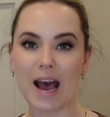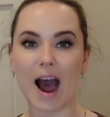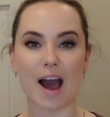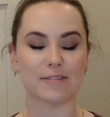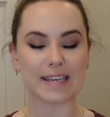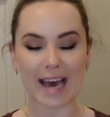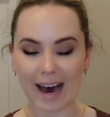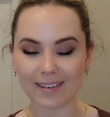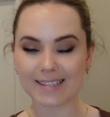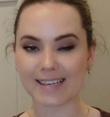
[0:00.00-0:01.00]
I've
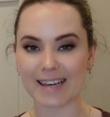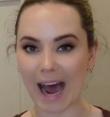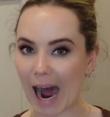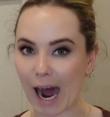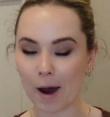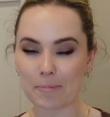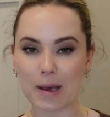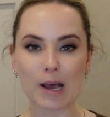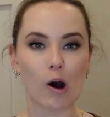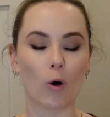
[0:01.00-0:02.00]
counted up
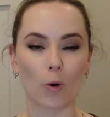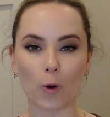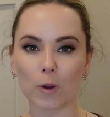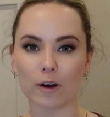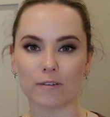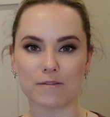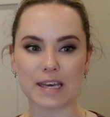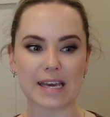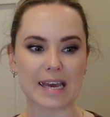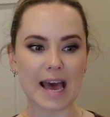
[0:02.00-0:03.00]
all of
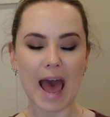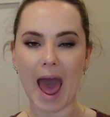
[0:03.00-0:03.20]
the